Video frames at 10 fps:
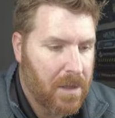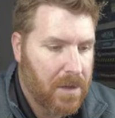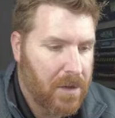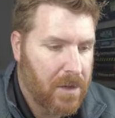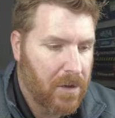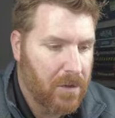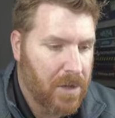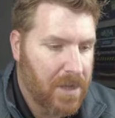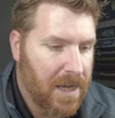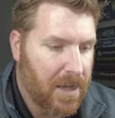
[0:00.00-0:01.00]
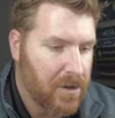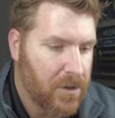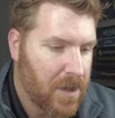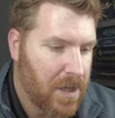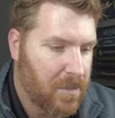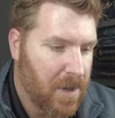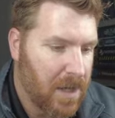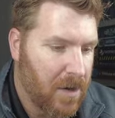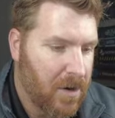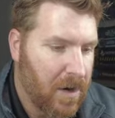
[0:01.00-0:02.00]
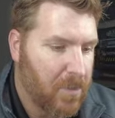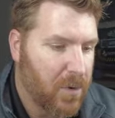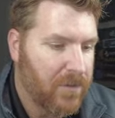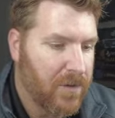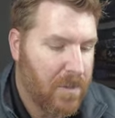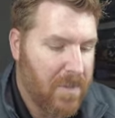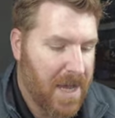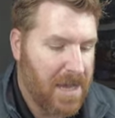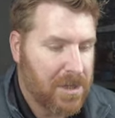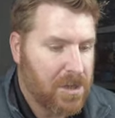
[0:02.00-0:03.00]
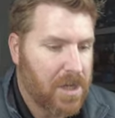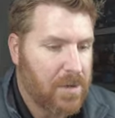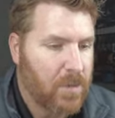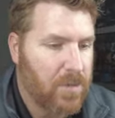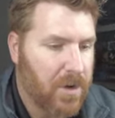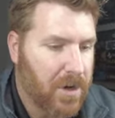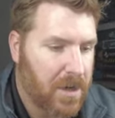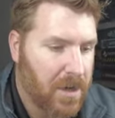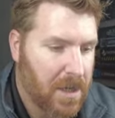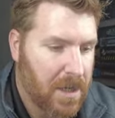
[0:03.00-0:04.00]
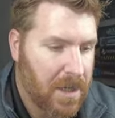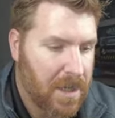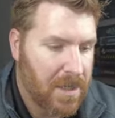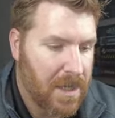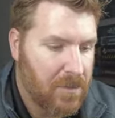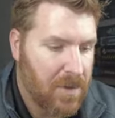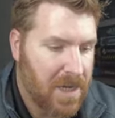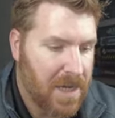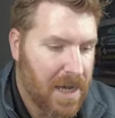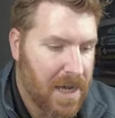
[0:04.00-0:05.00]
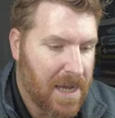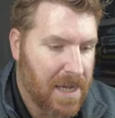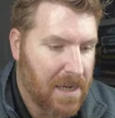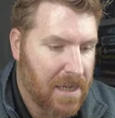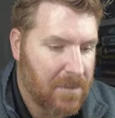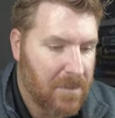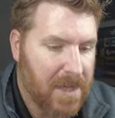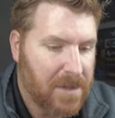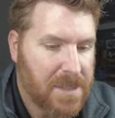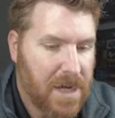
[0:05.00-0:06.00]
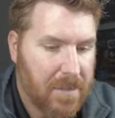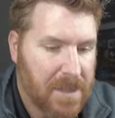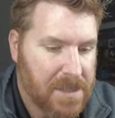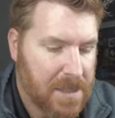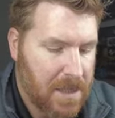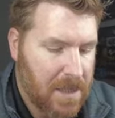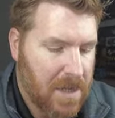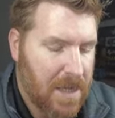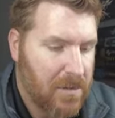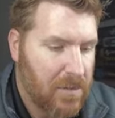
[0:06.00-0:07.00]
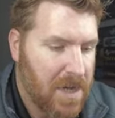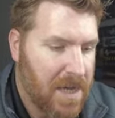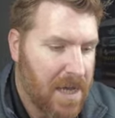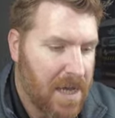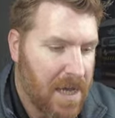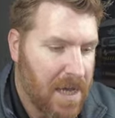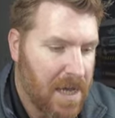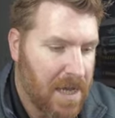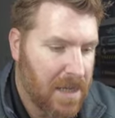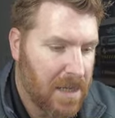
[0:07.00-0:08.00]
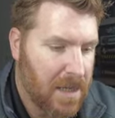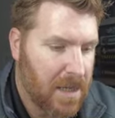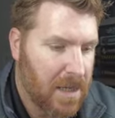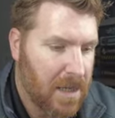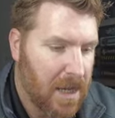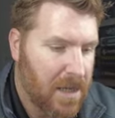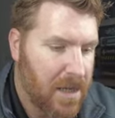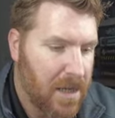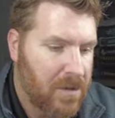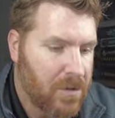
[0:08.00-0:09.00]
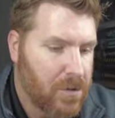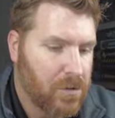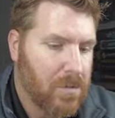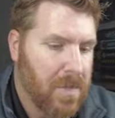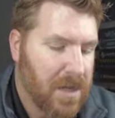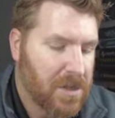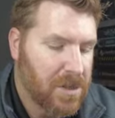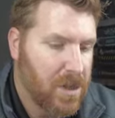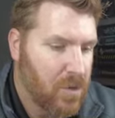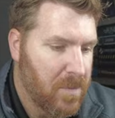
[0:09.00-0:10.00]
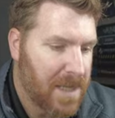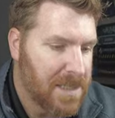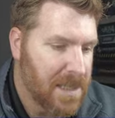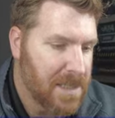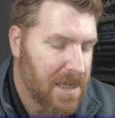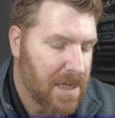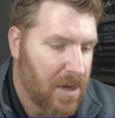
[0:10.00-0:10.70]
there you go. Look at that. Who could it be? All right, pulling from the back, get your kid reporter. Then we got Michael Thomas. Then we got another Jerome Bettis. Two buses,